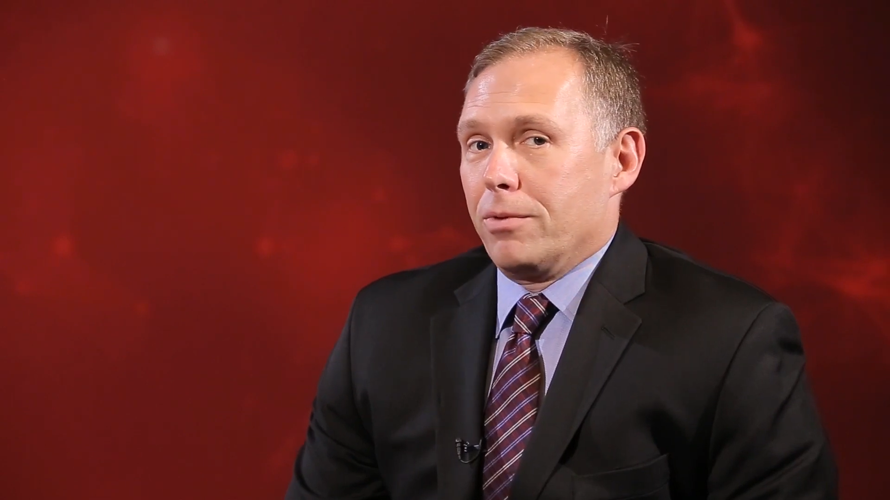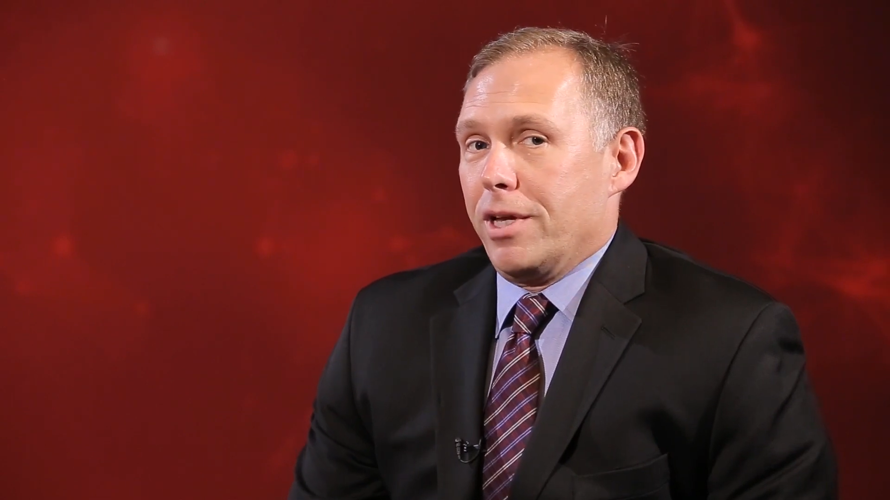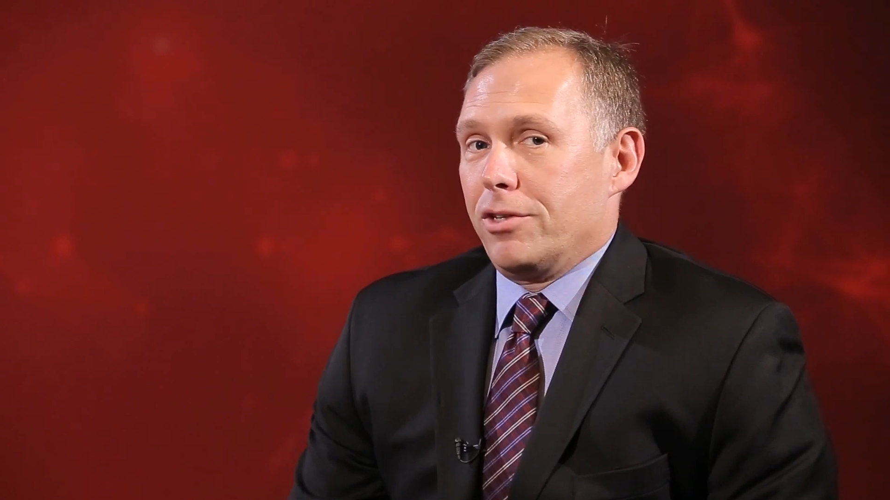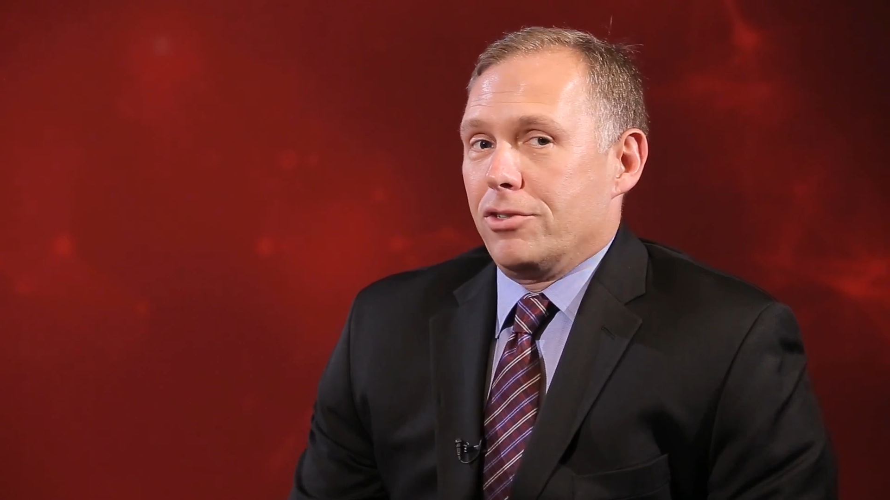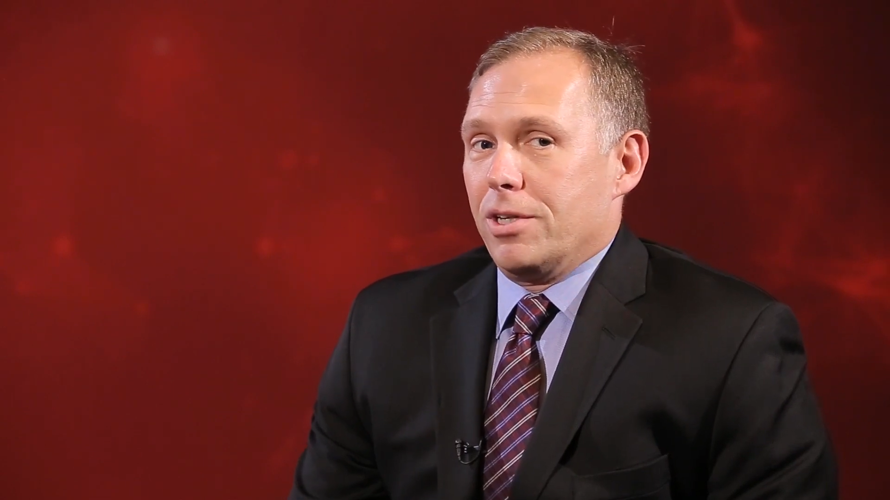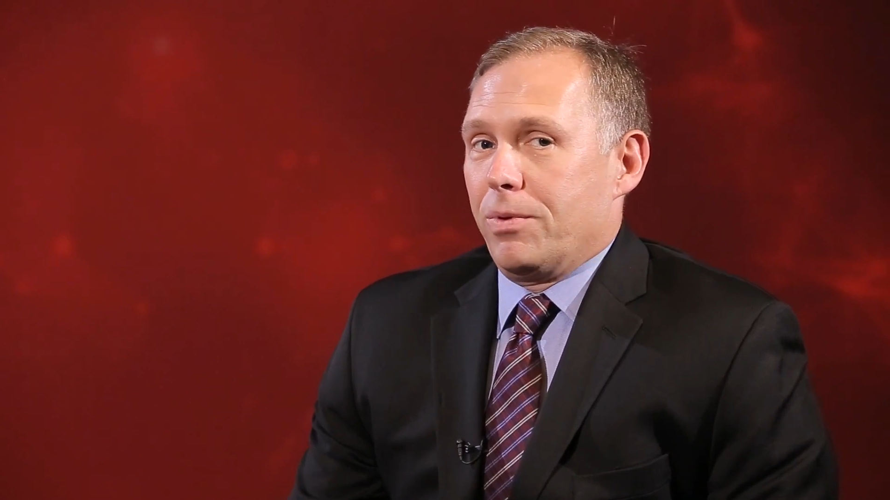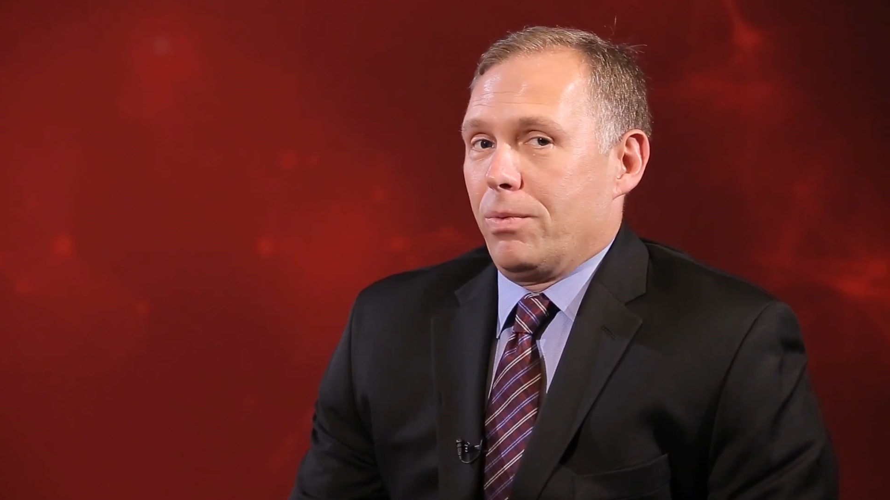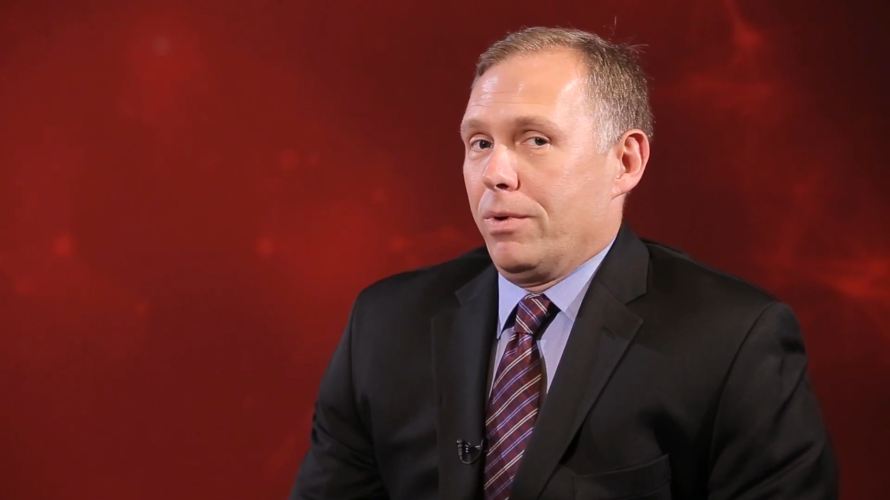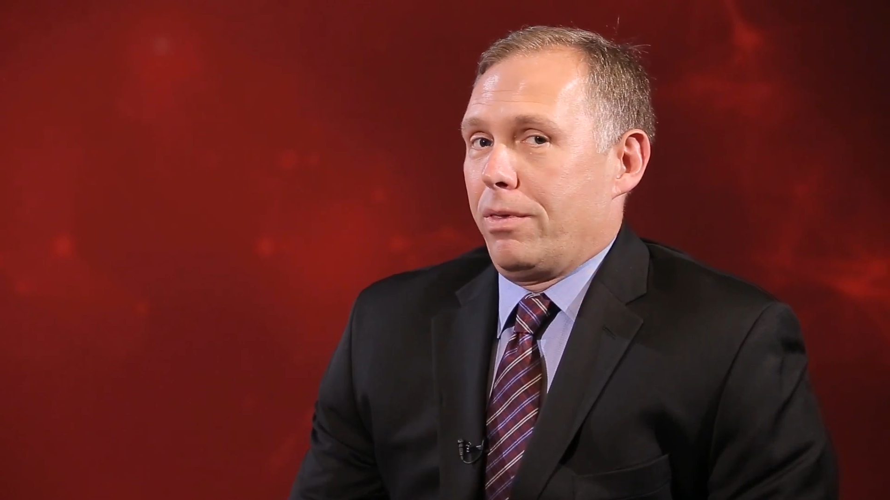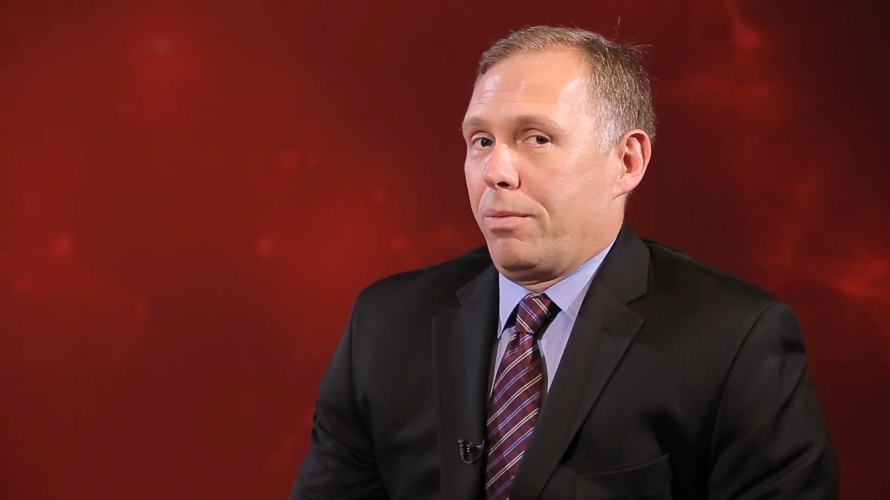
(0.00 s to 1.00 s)

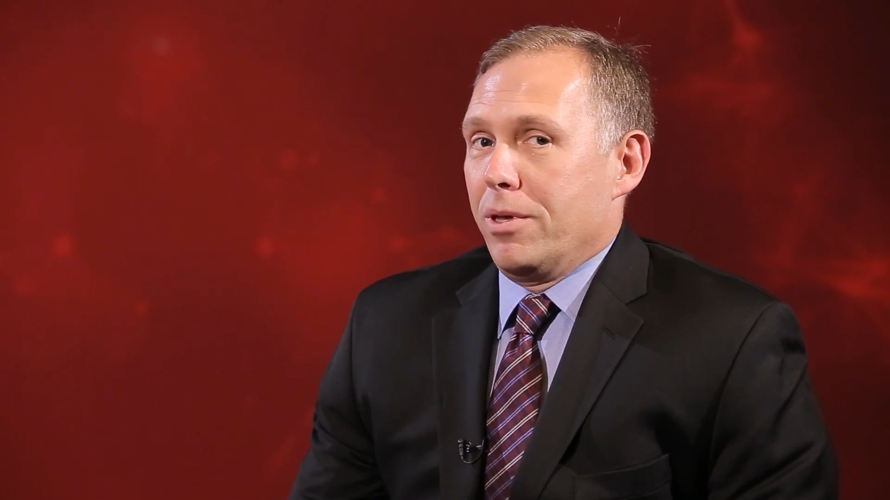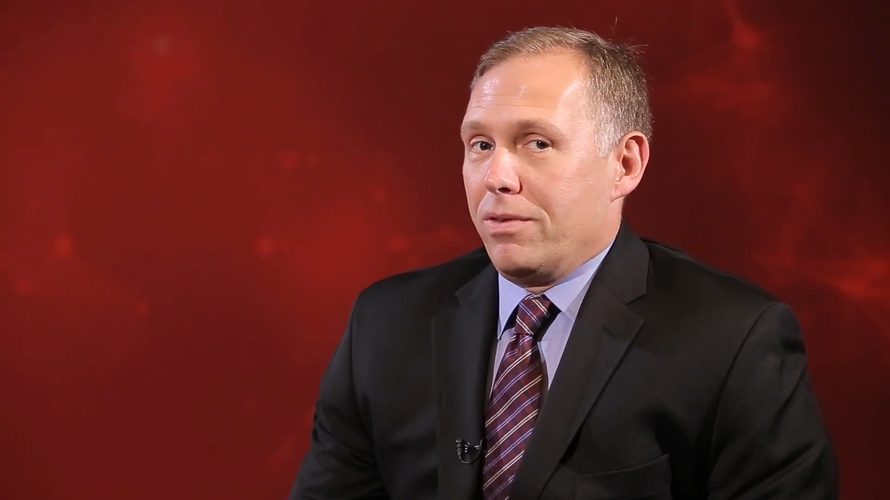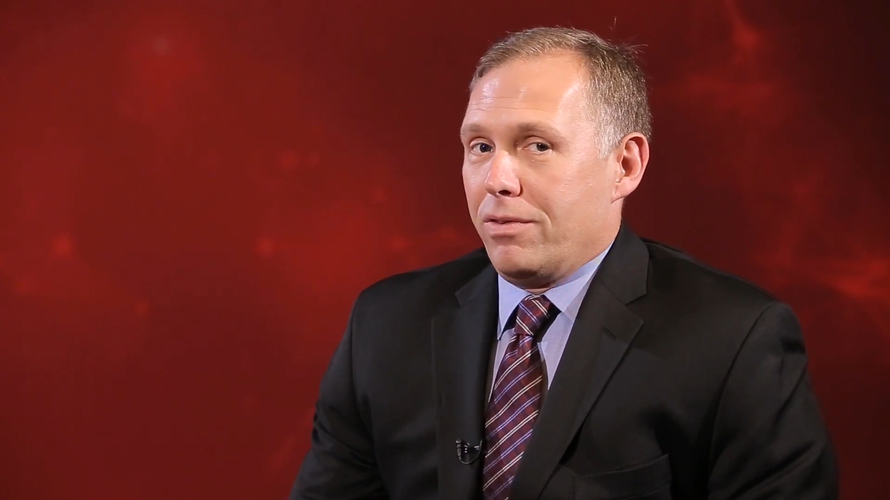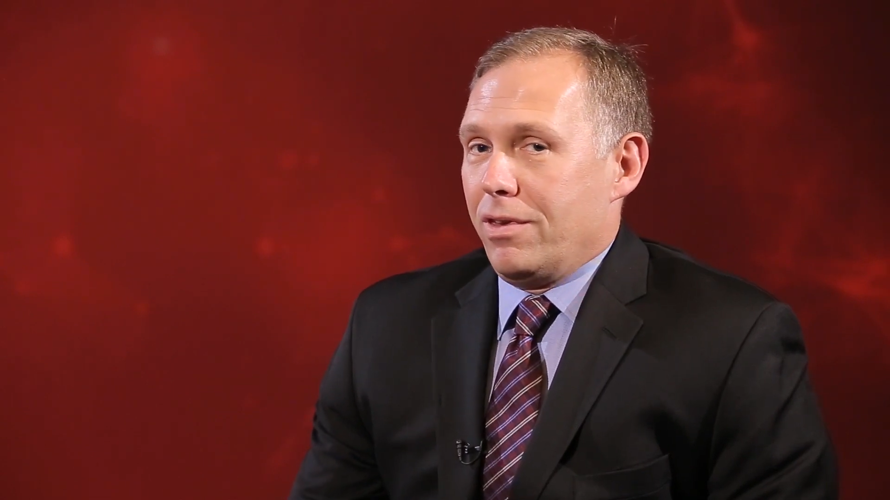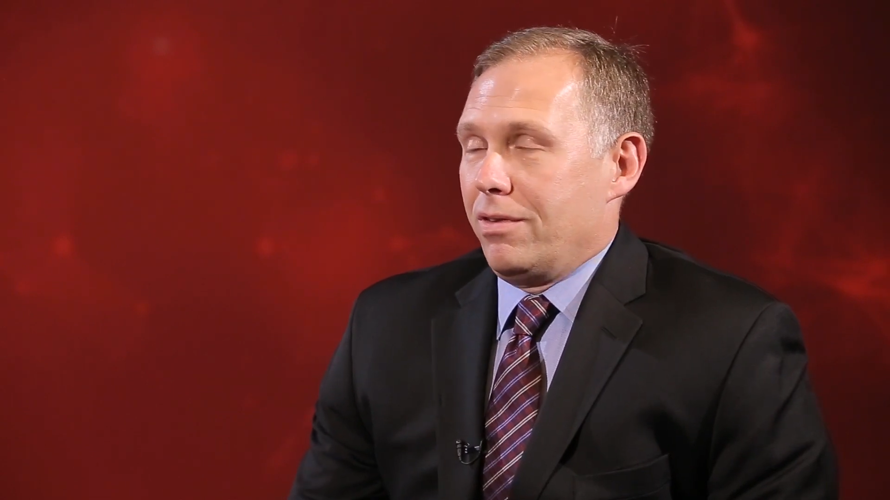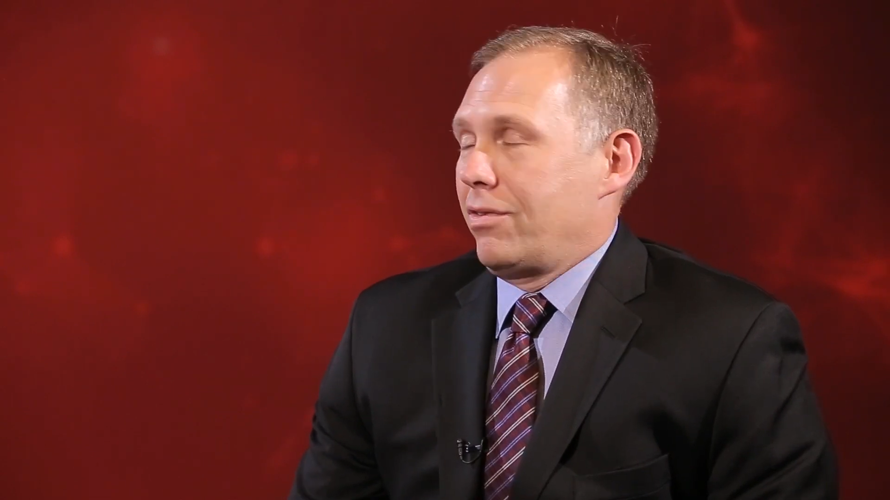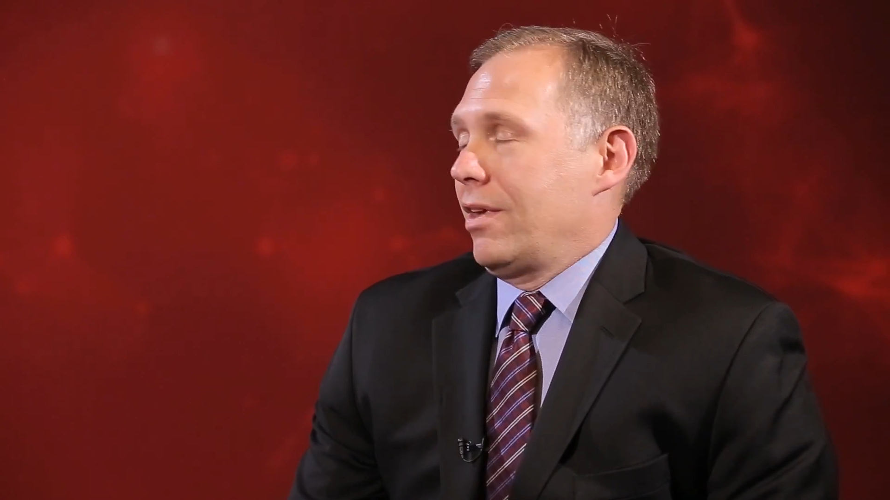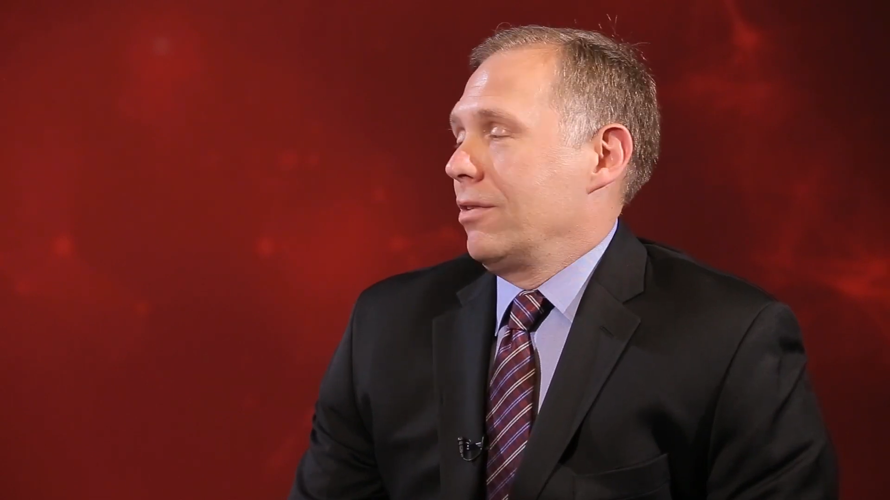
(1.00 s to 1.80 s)
relationships with businesses